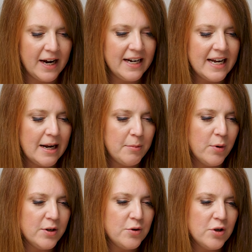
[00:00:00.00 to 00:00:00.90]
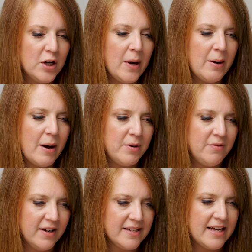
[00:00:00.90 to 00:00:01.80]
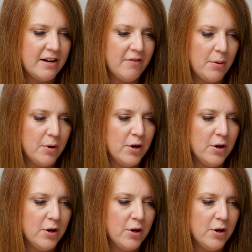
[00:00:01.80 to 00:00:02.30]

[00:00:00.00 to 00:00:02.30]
and I'm going to show you how I would fix that if I were her.